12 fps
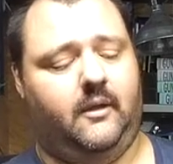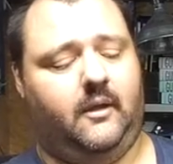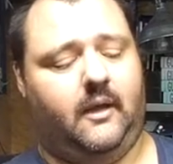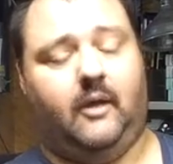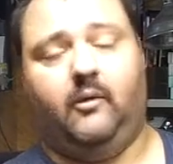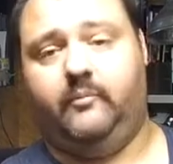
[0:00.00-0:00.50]

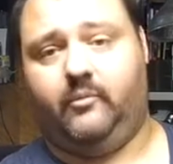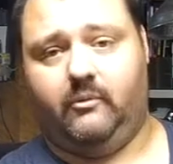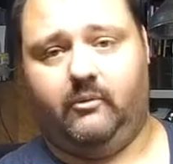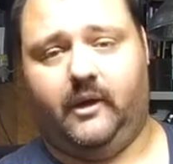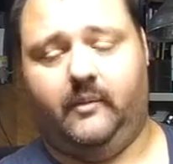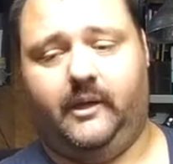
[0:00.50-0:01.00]
how I
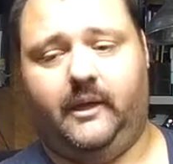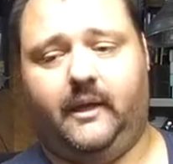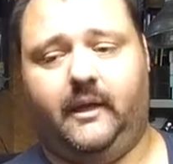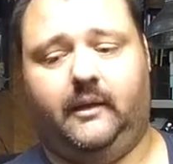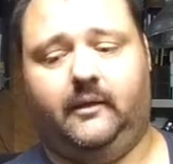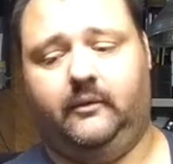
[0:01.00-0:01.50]
program it, I
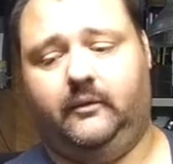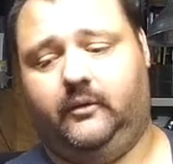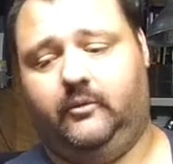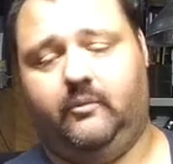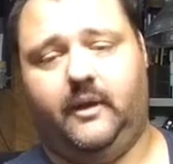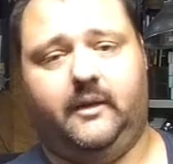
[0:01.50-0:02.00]
can
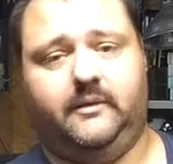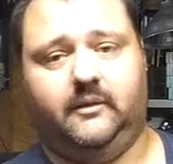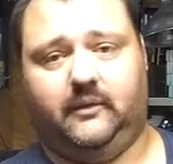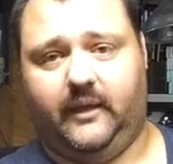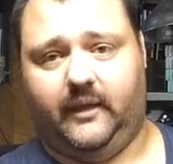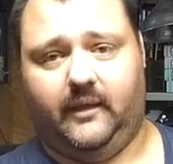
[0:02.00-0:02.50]
create a
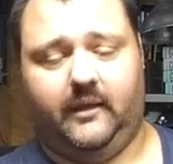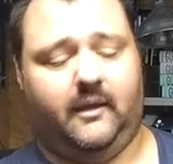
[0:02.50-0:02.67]
delay,